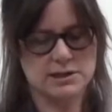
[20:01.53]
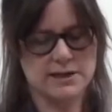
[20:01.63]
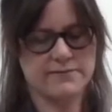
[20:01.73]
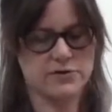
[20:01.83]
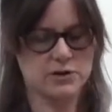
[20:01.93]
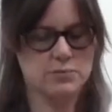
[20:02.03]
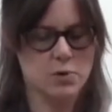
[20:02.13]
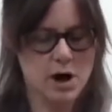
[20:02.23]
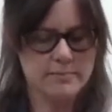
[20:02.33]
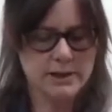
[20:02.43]
that first
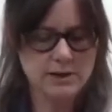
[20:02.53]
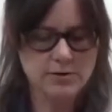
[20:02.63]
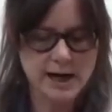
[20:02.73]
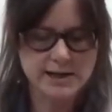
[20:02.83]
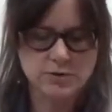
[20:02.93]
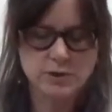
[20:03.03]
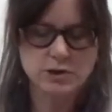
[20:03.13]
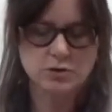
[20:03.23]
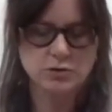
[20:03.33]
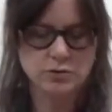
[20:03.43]
brought me to graduate
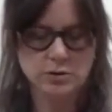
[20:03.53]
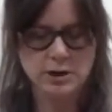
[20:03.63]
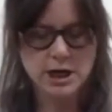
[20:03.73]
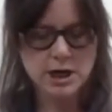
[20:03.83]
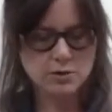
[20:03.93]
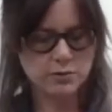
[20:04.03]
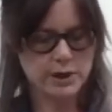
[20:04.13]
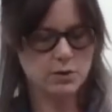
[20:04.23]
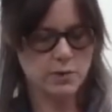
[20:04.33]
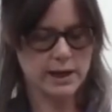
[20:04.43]
school
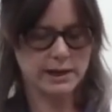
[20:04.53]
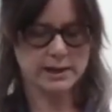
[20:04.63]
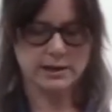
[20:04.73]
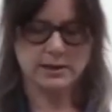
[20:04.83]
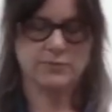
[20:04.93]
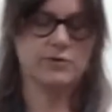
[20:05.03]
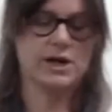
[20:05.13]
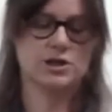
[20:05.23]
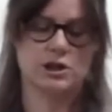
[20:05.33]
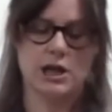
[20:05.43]
reawaken in a
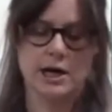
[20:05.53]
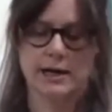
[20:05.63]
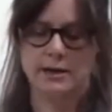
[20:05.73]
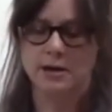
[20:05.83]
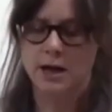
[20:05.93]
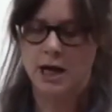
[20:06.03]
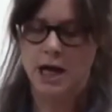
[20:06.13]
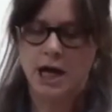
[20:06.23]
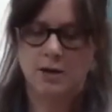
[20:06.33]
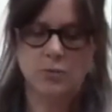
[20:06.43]
fresh light.
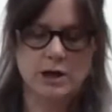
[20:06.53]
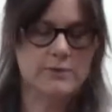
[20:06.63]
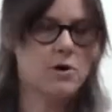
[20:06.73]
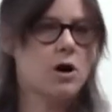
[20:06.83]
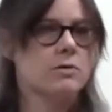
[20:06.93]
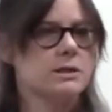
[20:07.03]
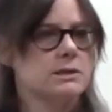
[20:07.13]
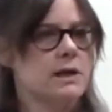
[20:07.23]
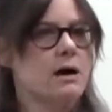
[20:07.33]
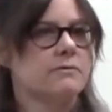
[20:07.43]
And what I've always
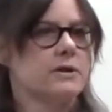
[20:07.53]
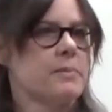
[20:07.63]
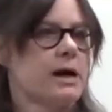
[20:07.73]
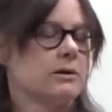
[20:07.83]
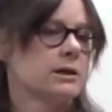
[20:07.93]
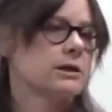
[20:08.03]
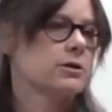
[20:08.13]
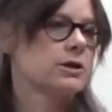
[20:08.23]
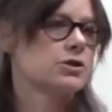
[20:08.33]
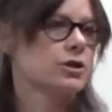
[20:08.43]
loved about
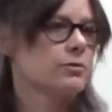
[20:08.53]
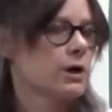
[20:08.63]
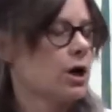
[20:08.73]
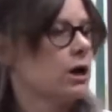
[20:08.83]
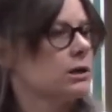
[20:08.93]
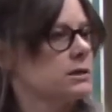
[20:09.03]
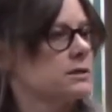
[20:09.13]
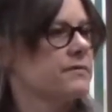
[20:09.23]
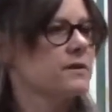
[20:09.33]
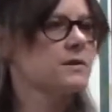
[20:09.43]
literature, regardless
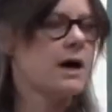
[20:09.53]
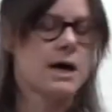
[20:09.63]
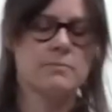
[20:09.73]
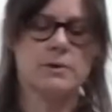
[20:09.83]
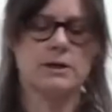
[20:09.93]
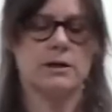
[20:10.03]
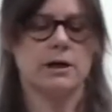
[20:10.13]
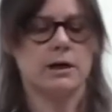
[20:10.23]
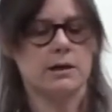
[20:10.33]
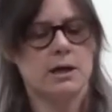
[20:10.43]
of the time
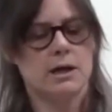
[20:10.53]
period,